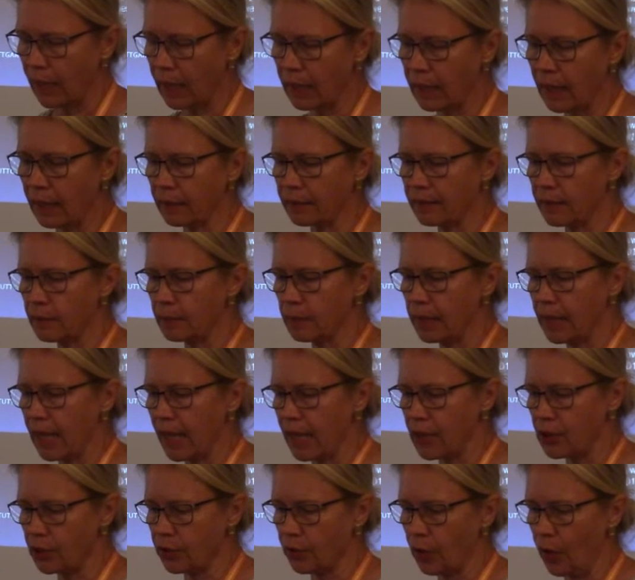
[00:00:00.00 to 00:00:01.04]
An
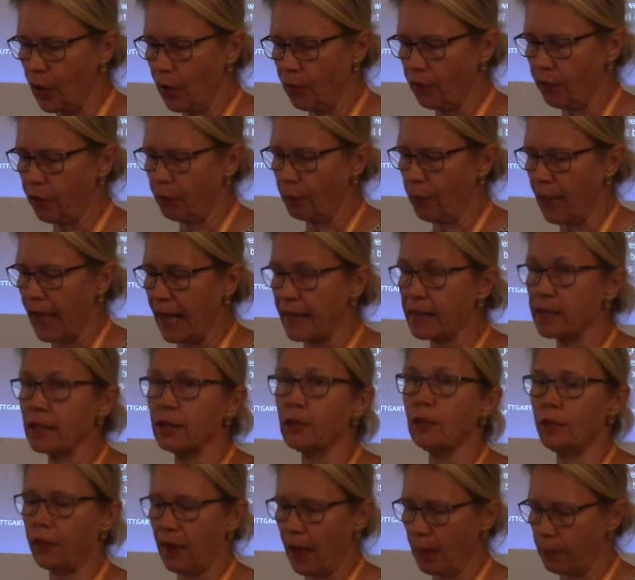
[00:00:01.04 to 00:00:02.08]
examination of
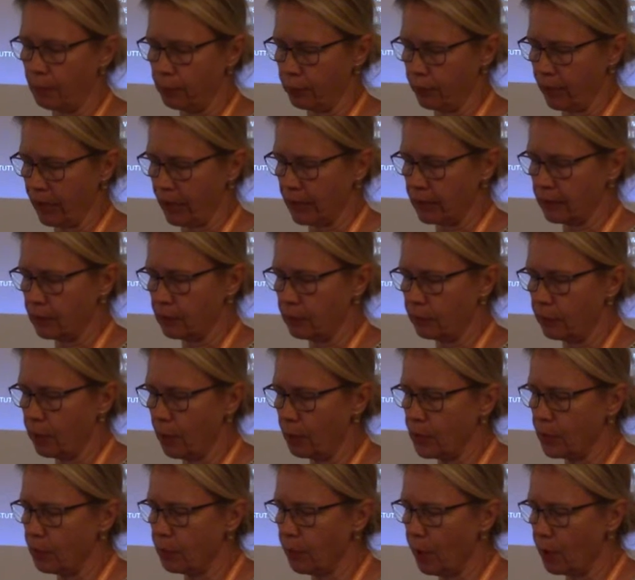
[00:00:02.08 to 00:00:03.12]
pattern fabrics
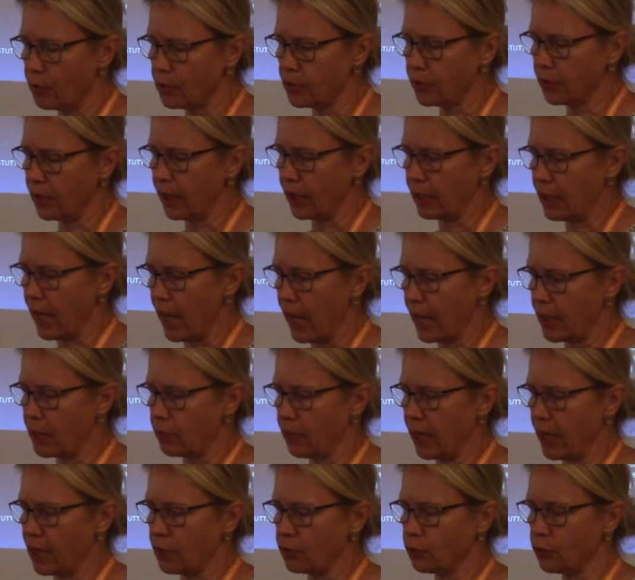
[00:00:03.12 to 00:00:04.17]
from the Bronze and
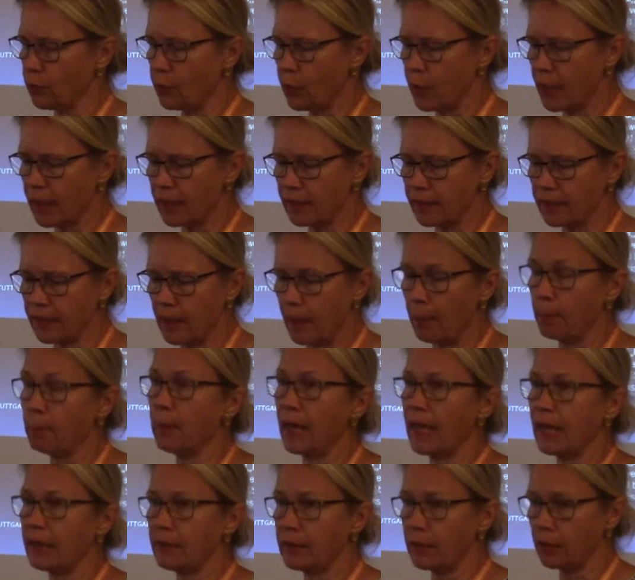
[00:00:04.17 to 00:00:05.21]
Iron Age reveals
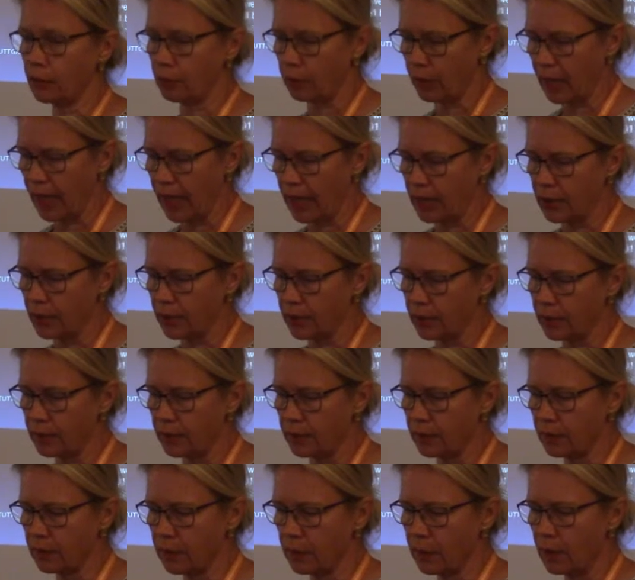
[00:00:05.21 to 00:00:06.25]
amazing
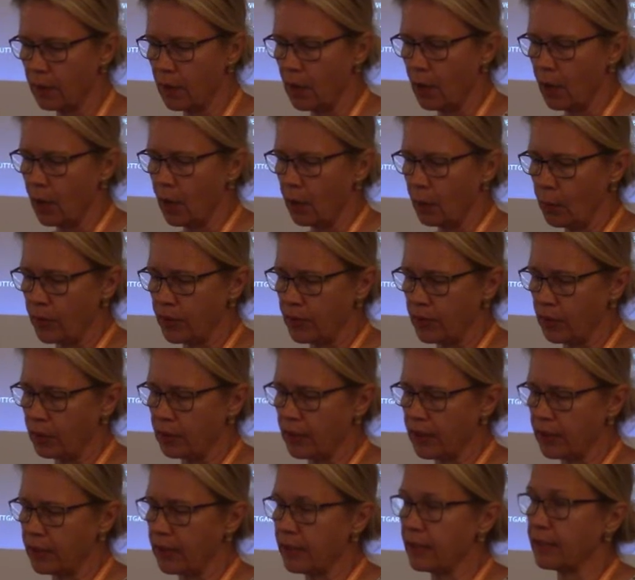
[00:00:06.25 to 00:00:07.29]
relations with
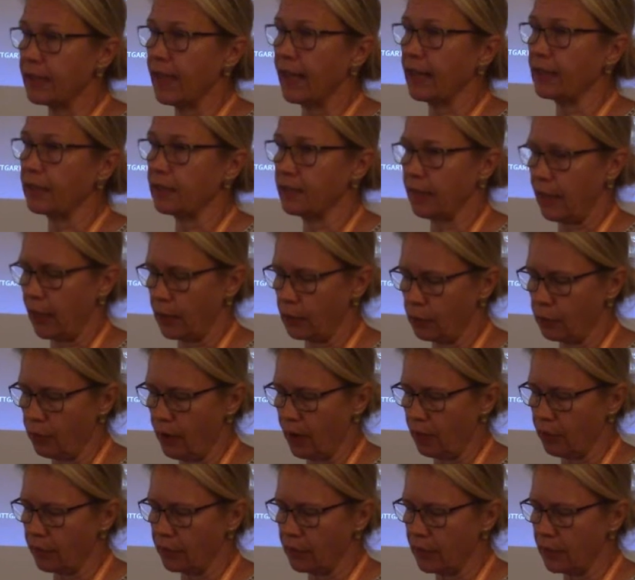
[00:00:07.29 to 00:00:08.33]
Neolithic textile
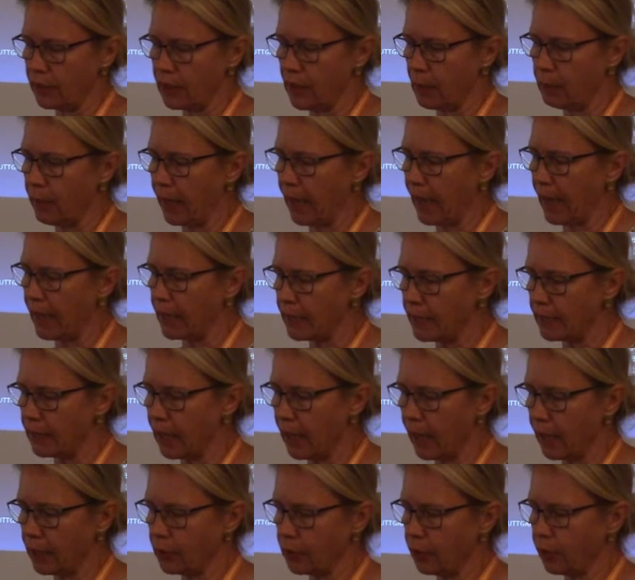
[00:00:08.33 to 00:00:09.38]
craft. Nearby any
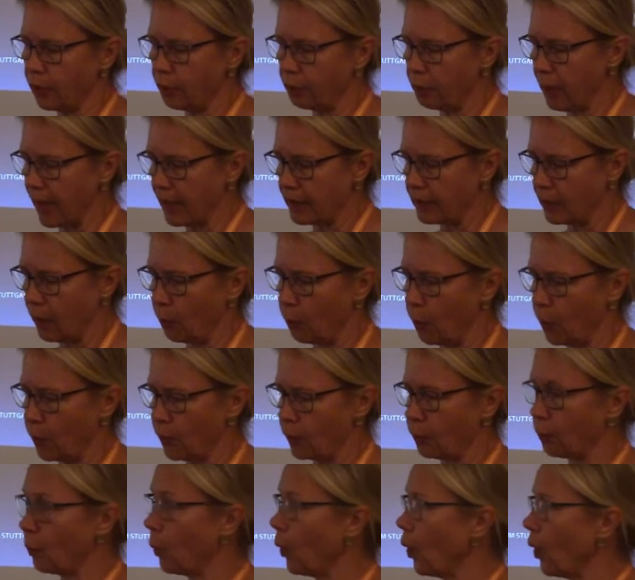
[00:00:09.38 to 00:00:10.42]
kind of pattern
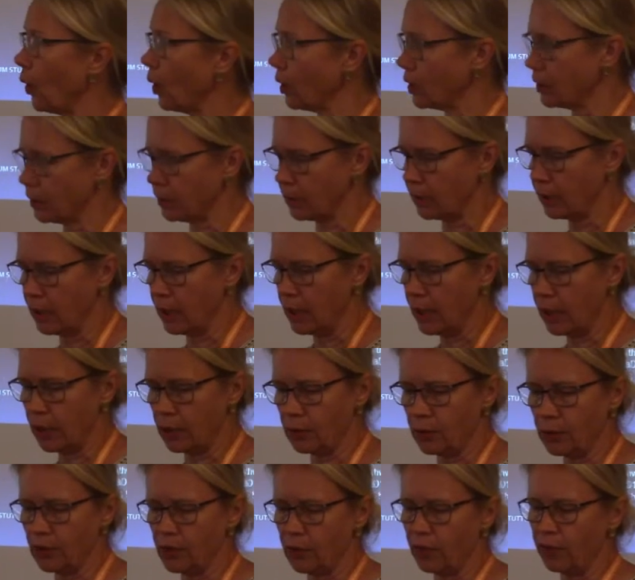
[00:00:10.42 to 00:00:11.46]
was worked
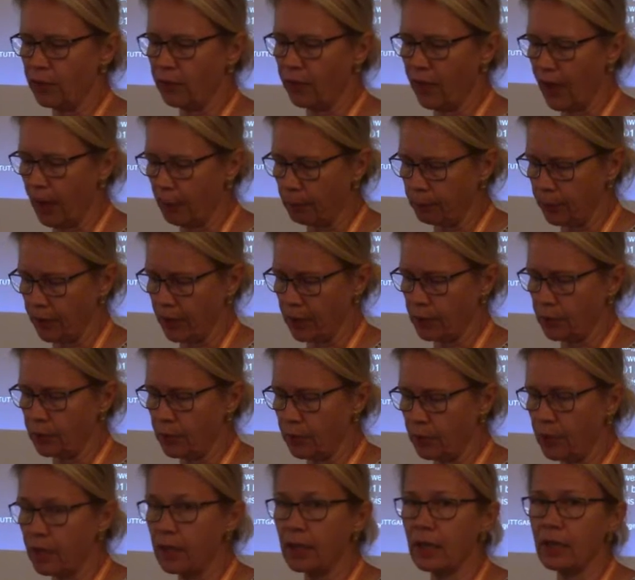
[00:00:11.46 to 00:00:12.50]
into the fabric
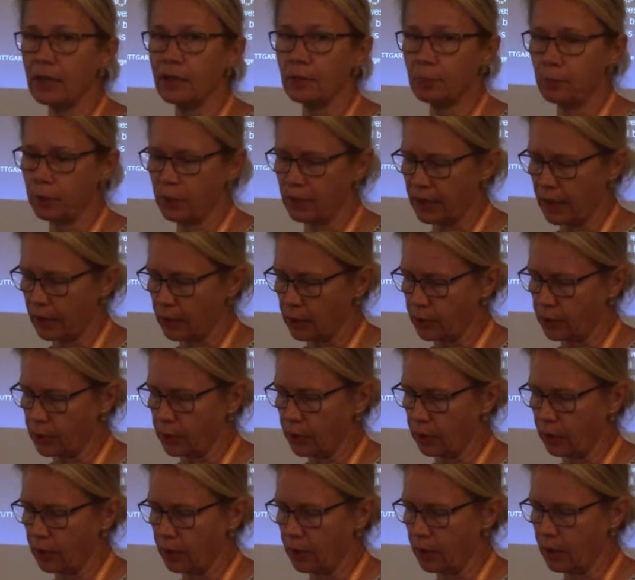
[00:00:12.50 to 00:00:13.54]
during its
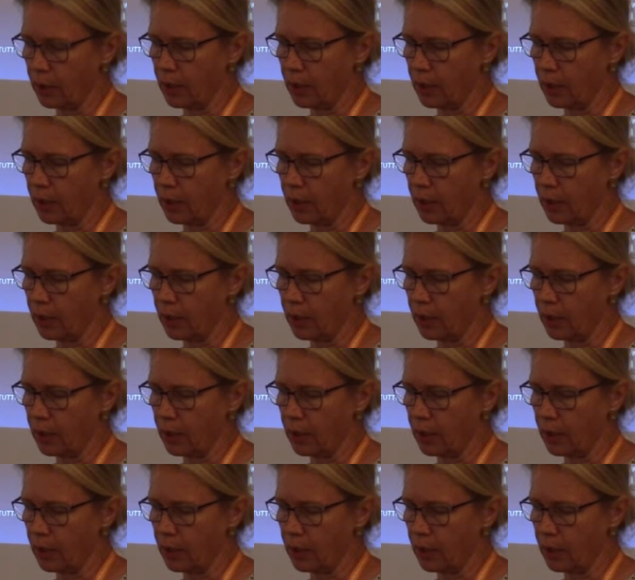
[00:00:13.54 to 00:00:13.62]
production.